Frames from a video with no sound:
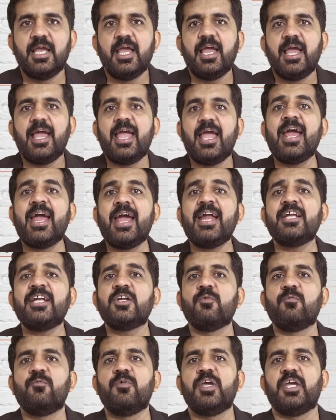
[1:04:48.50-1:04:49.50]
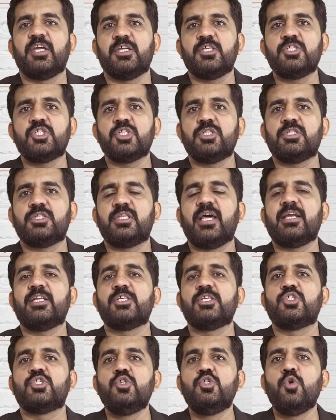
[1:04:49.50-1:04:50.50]
at which there
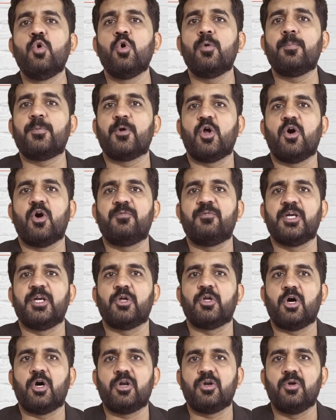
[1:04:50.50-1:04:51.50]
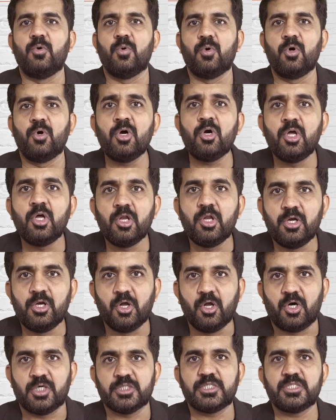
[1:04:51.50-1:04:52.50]
is no profit or no
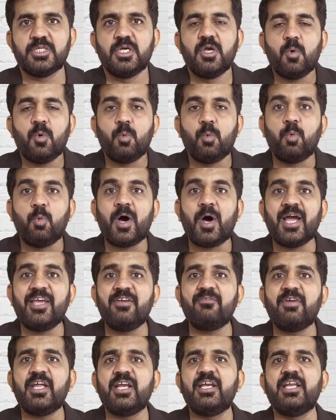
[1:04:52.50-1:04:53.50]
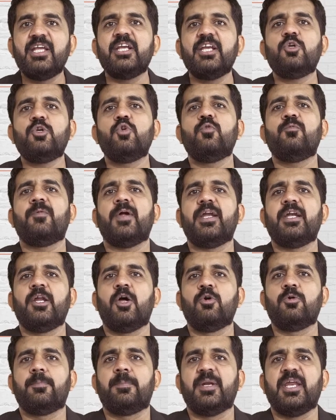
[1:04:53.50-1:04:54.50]
loss. Why we need to find
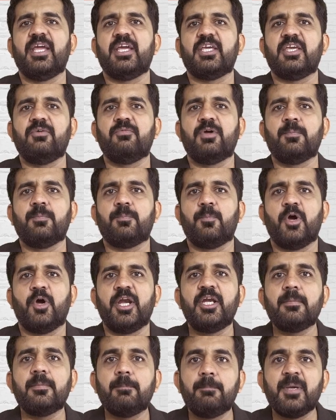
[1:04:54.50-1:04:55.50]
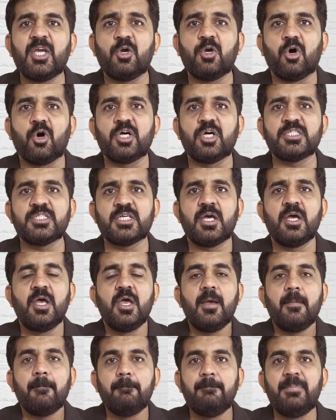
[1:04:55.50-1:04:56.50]
out break even point? Because
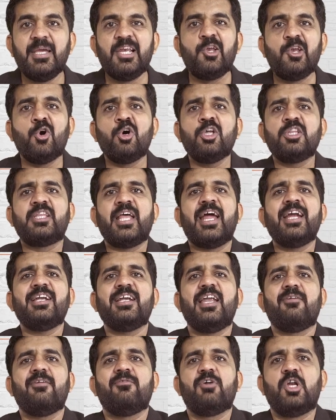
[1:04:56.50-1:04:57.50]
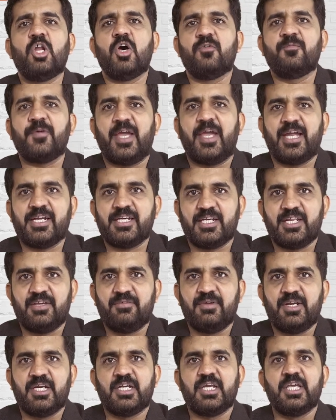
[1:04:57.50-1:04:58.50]
below that level of
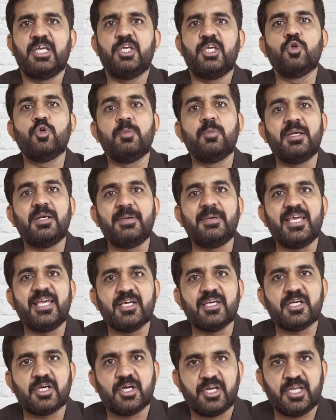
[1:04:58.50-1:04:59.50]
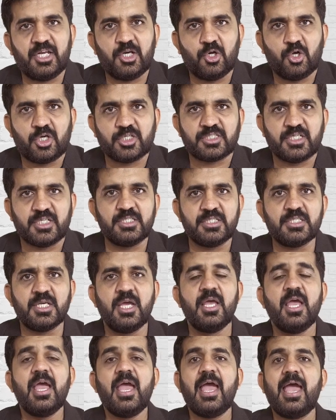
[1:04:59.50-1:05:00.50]
activity you will be incurring losses.
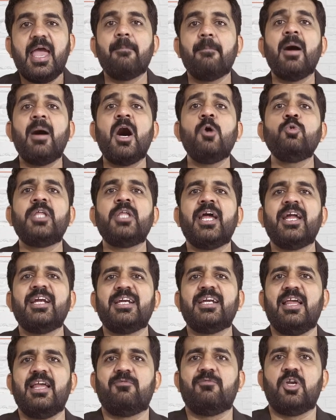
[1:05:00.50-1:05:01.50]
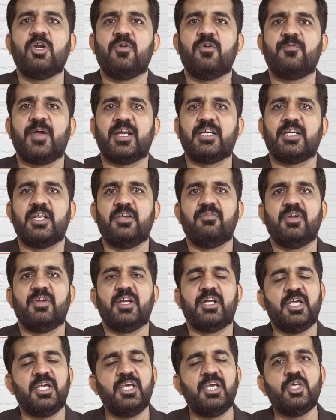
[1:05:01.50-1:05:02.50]
Above that level of
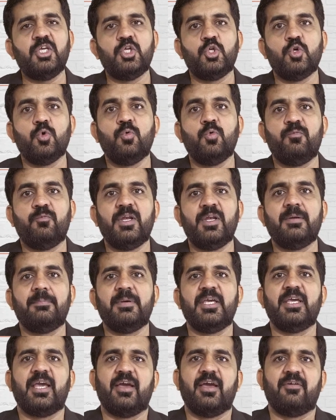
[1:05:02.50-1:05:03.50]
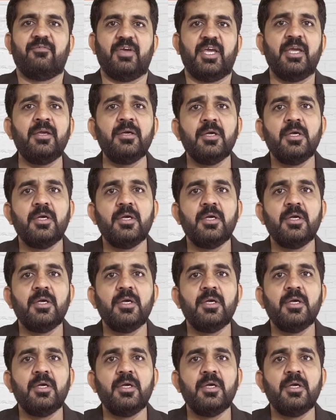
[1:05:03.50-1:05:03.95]
activity you will be having